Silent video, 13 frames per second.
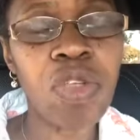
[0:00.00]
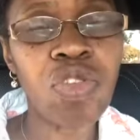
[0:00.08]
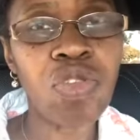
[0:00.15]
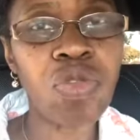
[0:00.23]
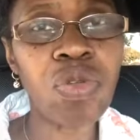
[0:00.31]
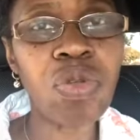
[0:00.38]

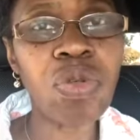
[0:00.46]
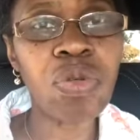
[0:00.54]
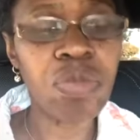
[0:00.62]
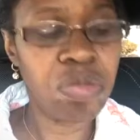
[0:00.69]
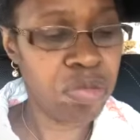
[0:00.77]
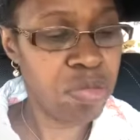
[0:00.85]

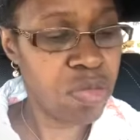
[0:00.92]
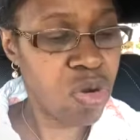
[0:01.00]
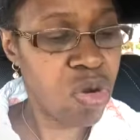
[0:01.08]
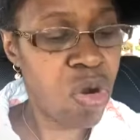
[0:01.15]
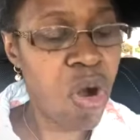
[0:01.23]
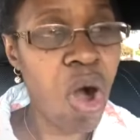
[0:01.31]
to
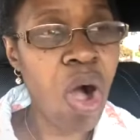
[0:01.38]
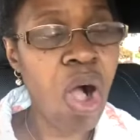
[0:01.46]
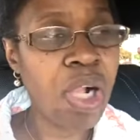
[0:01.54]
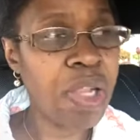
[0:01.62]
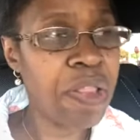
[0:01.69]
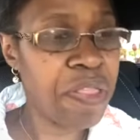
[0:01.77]

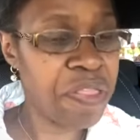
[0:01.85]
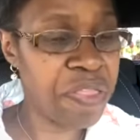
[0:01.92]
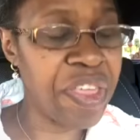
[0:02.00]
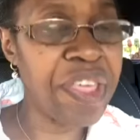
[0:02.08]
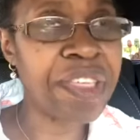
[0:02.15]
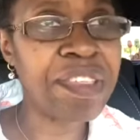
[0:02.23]
call
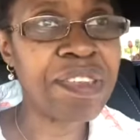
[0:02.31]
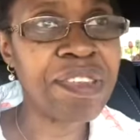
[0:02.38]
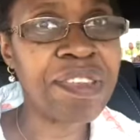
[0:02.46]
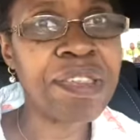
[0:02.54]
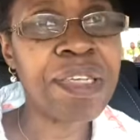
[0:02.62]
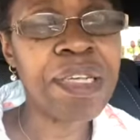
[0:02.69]

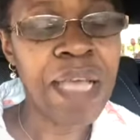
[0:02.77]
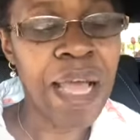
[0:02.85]
things,